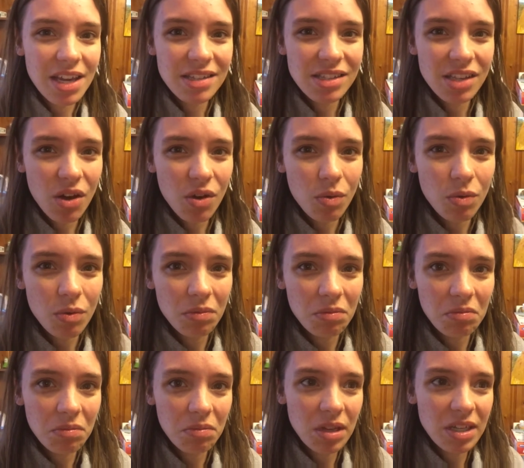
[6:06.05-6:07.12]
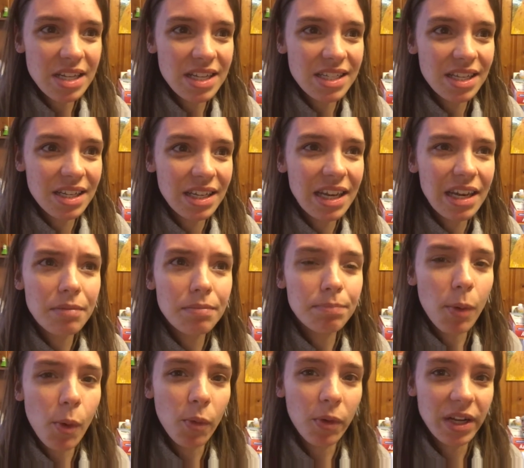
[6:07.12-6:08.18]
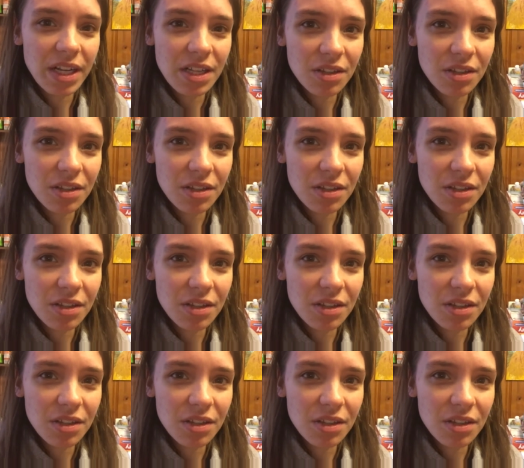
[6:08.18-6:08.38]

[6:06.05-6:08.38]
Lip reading: so it doesn't get boring.